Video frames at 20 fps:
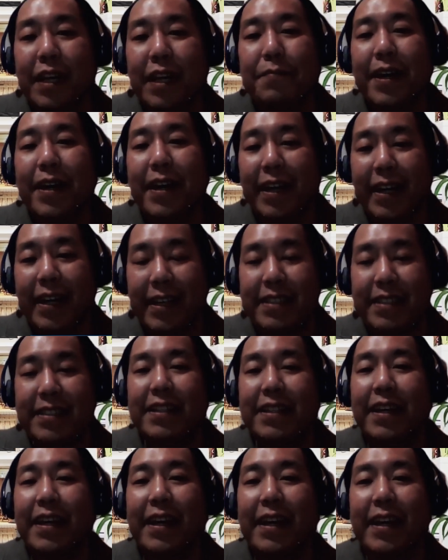I'm Heinz,
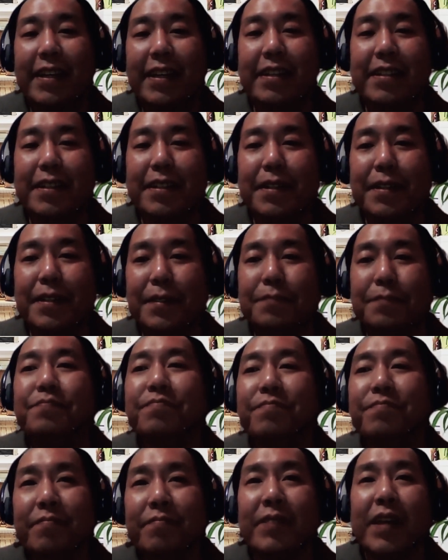and
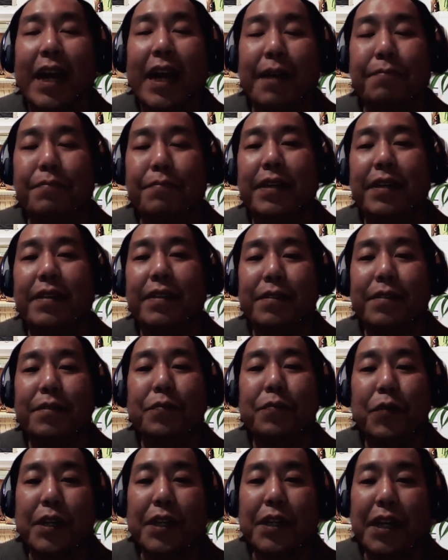I've
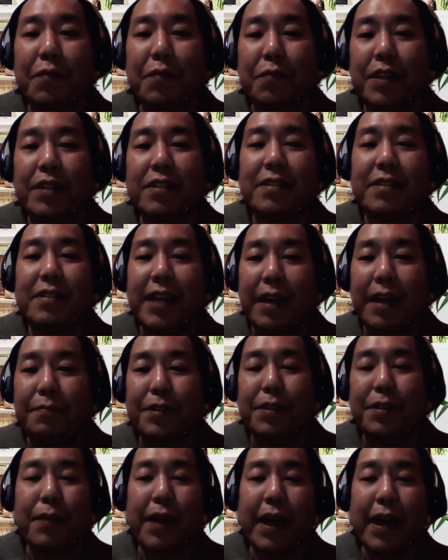been working with
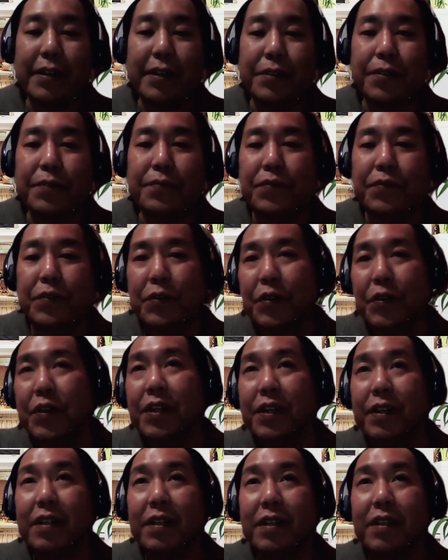Cyberbacker
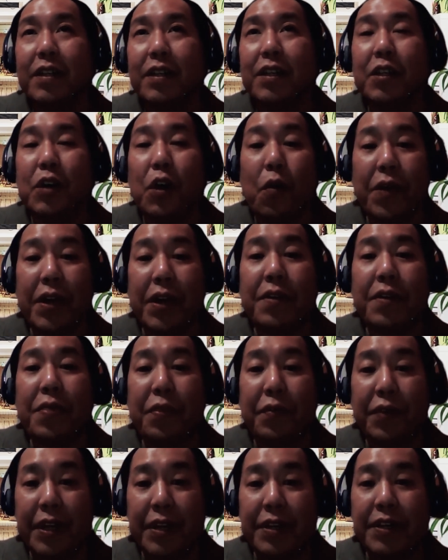for going
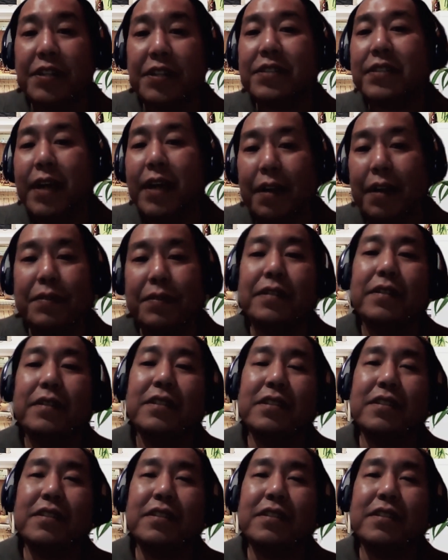3 years now.